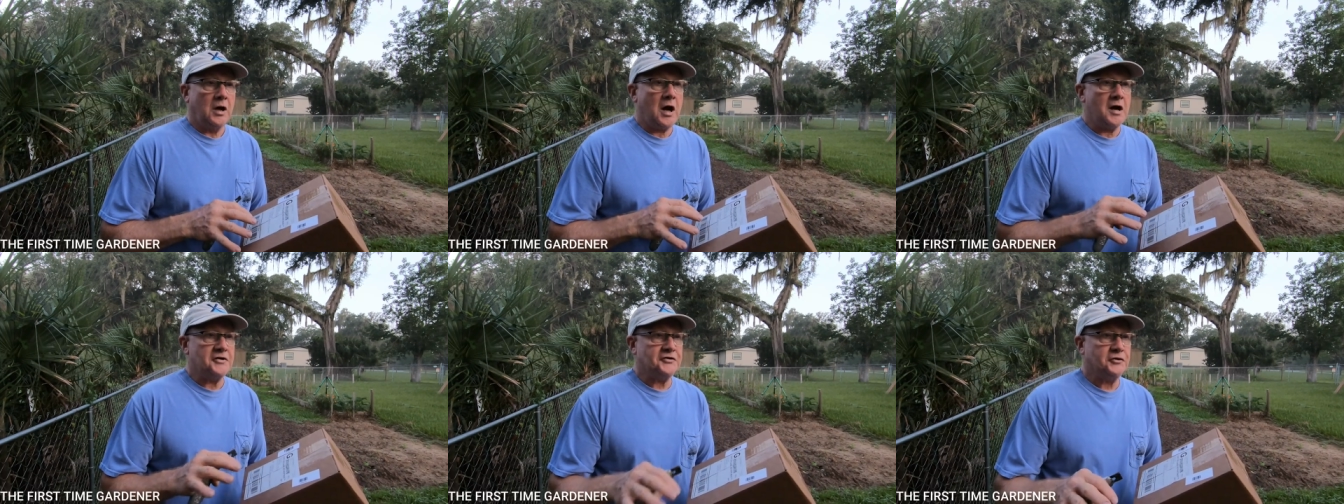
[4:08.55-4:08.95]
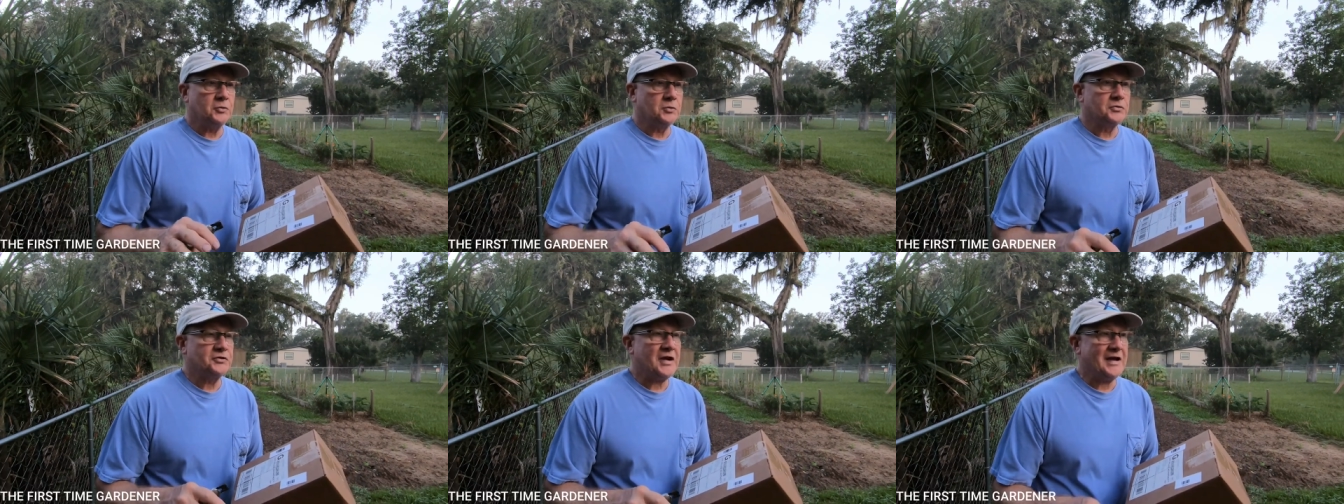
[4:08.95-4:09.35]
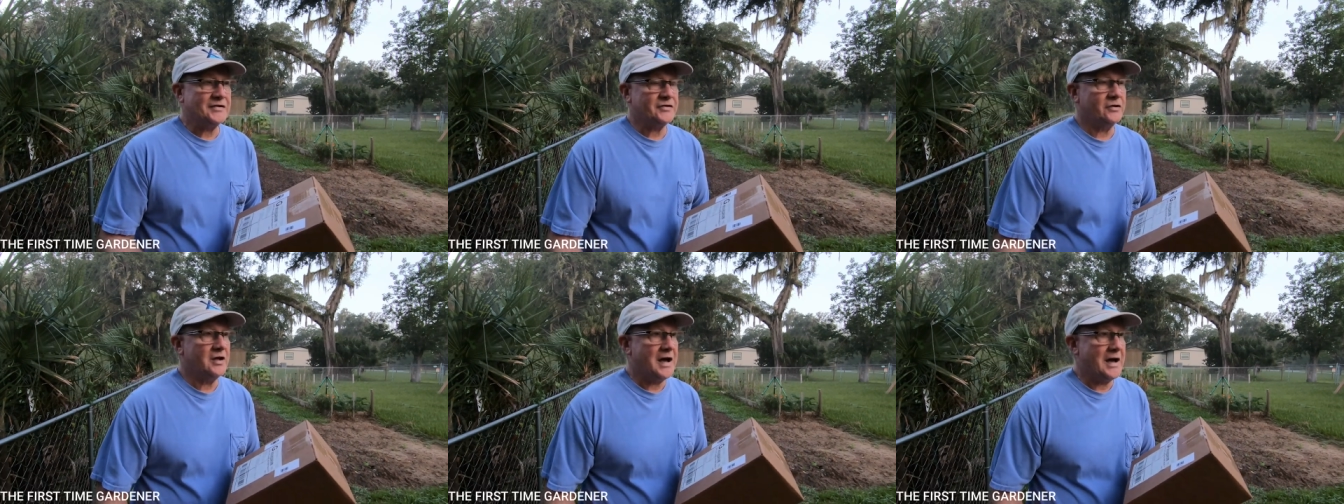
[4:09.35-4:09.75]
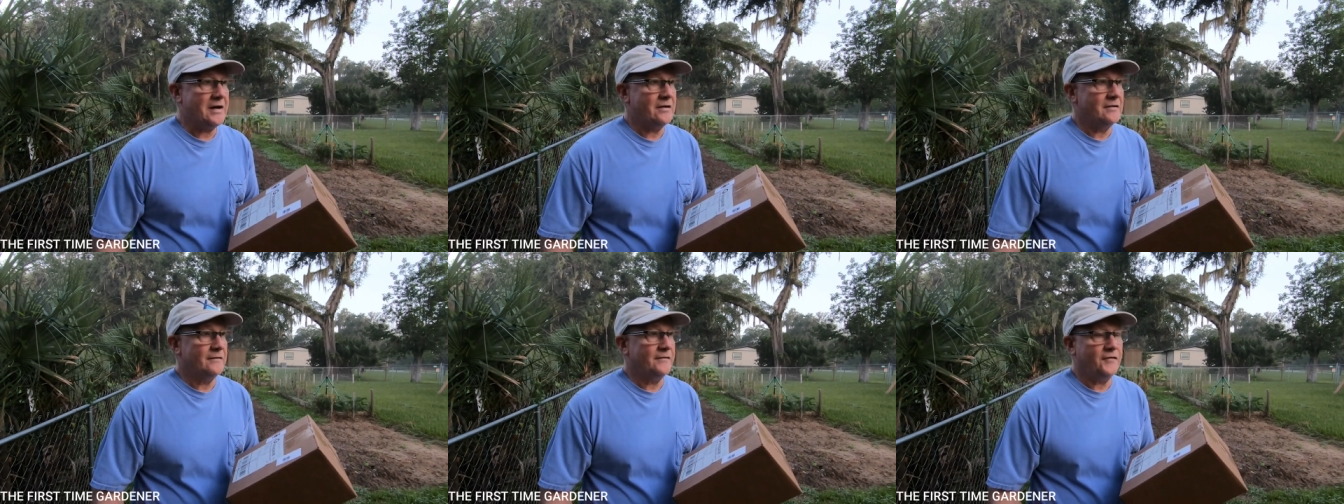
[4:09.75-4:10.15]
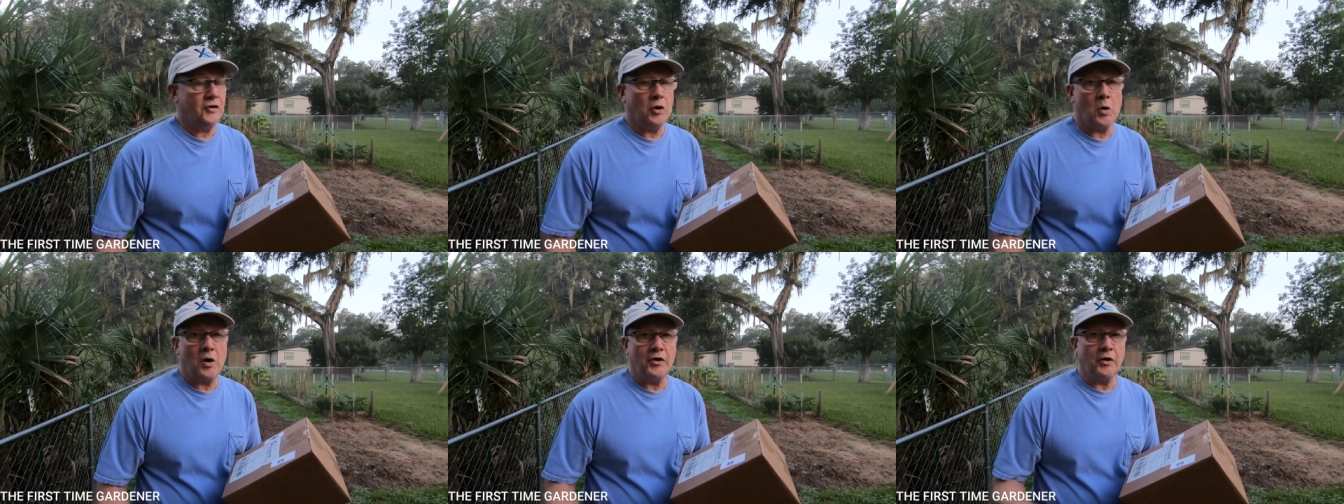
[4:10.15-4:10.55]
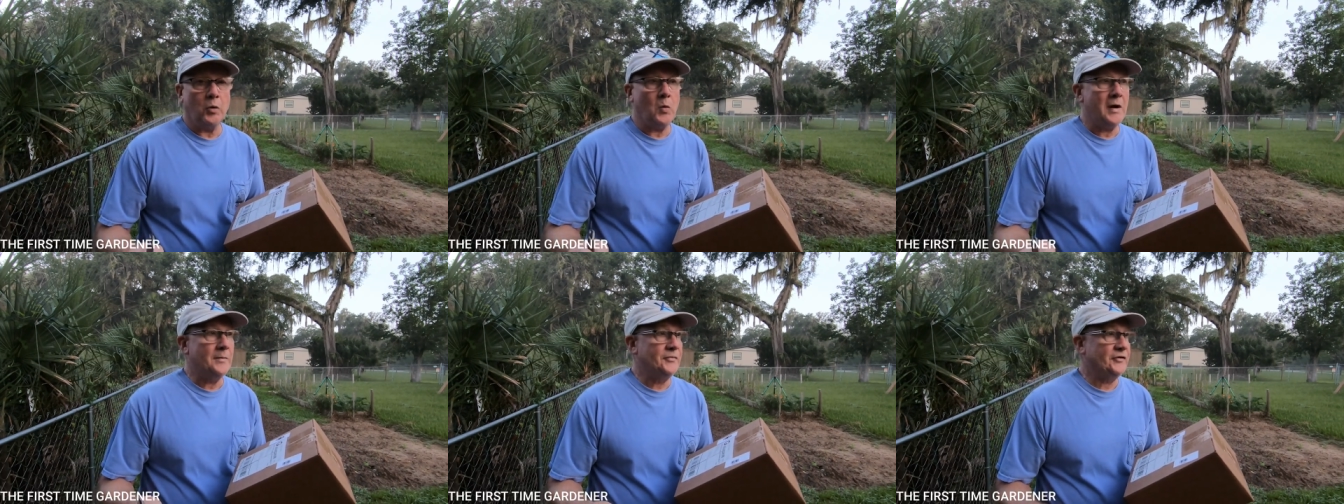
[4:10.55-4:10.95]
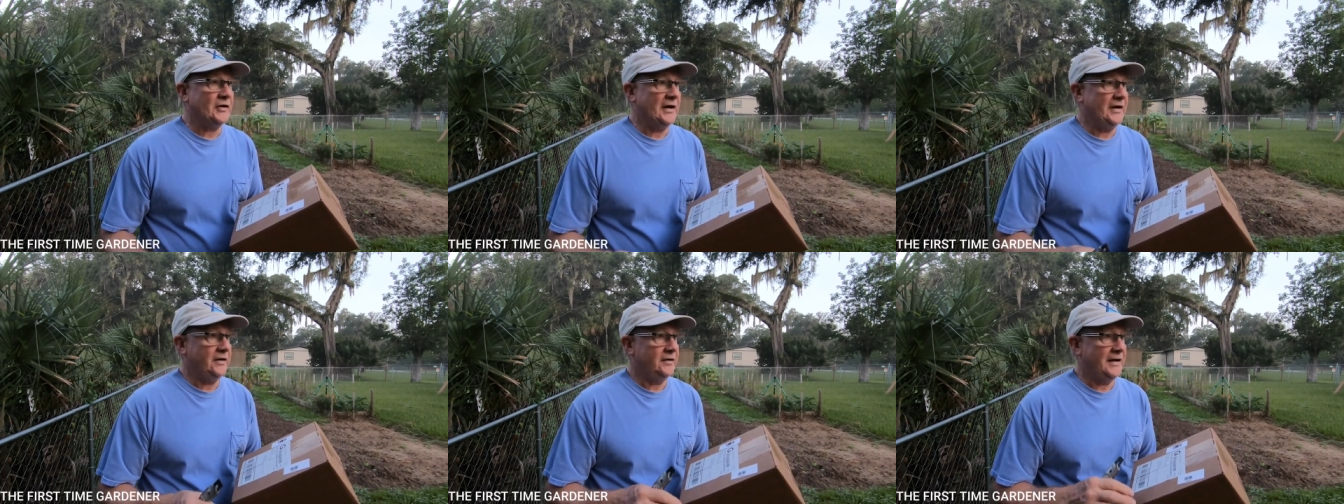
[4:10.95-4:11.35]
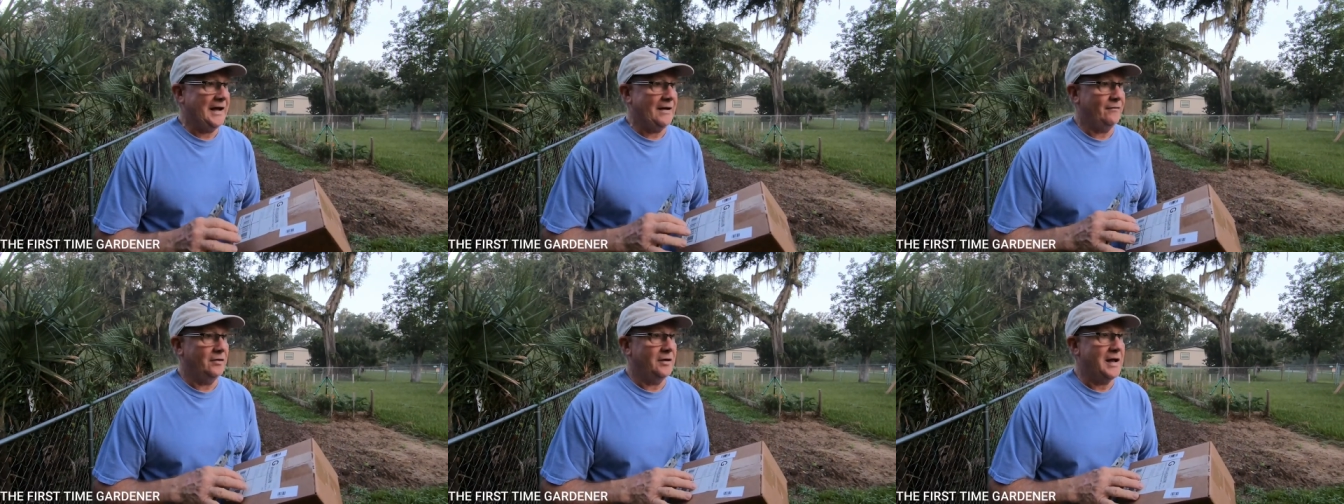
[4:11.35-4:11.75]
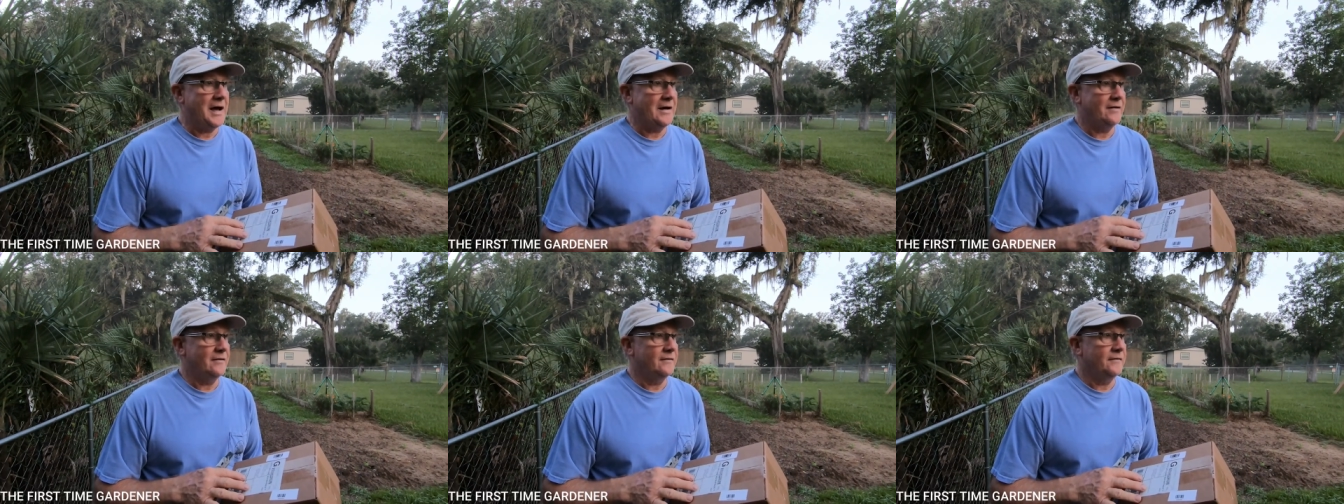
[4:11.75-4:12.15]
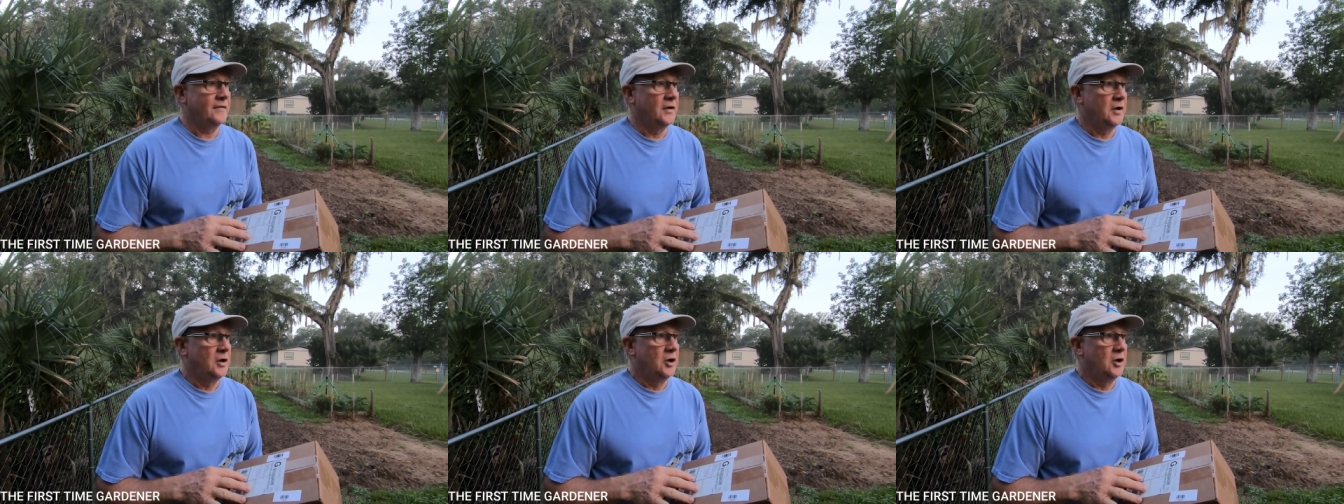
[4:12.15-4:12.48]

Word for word: Hoss Tools has a lot of, you go on their website, they have a lot of